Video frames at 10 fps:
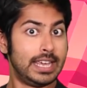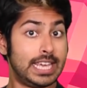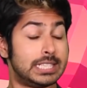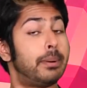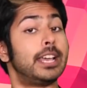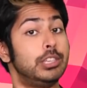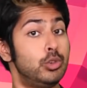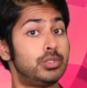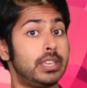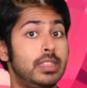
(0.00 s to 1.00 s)
is by
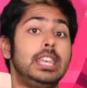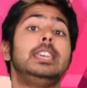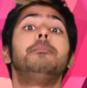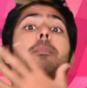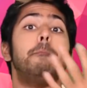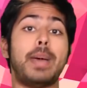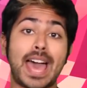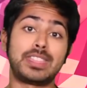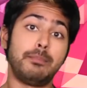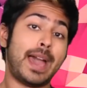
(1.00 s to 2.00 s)
using the
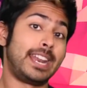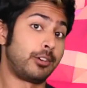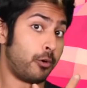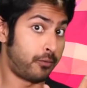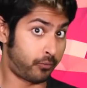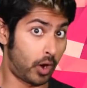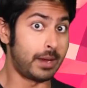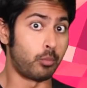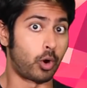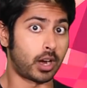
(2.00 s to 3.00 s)
mathematical
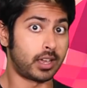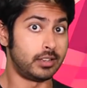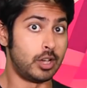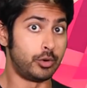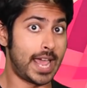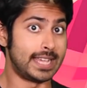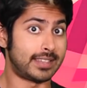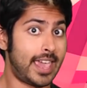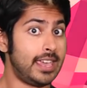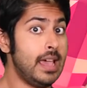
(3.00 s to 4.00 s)
framework known
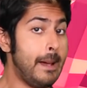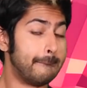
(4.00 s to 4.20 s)
as a